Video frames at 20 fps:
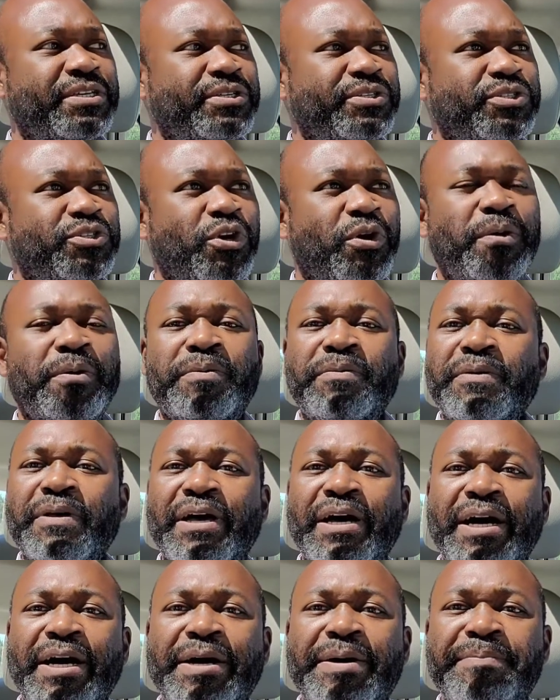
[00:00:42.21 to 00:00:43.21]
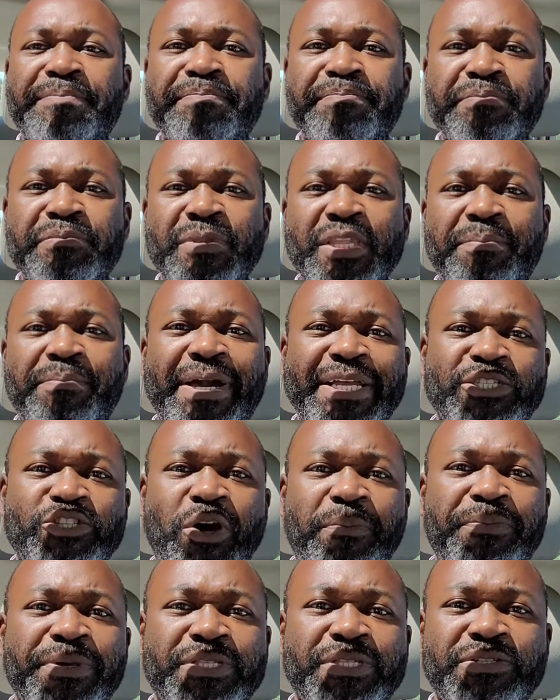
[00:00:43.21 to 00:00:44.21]
So my
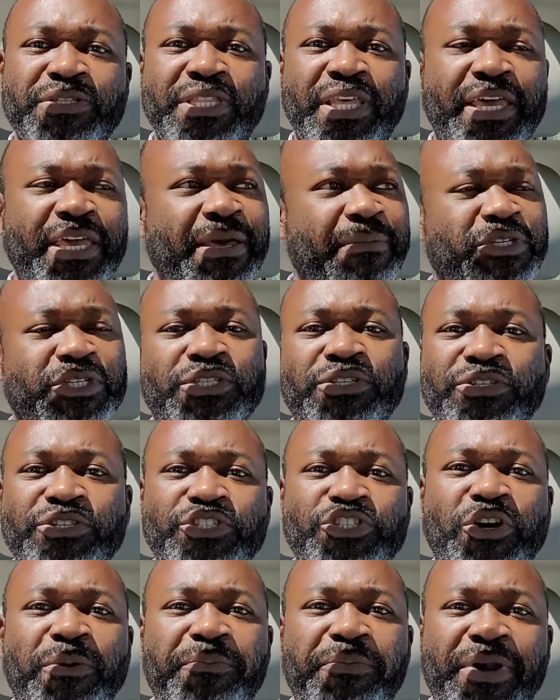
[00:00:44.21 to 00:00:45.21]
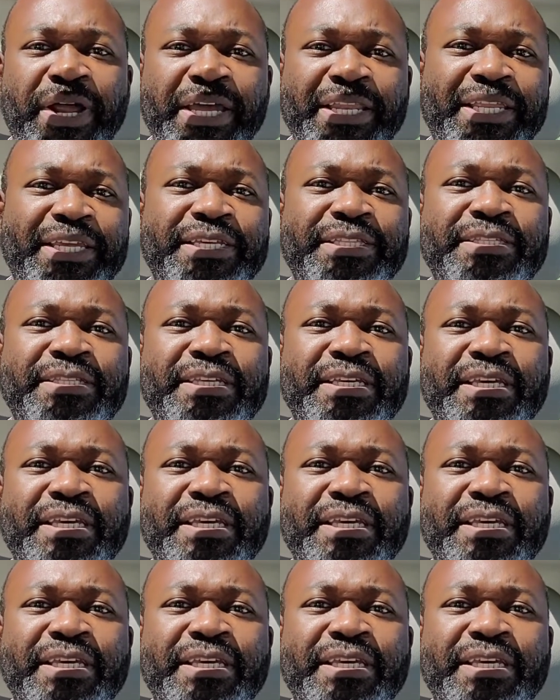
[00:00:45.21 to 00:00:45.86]
topic today, I'm just going to jump right in,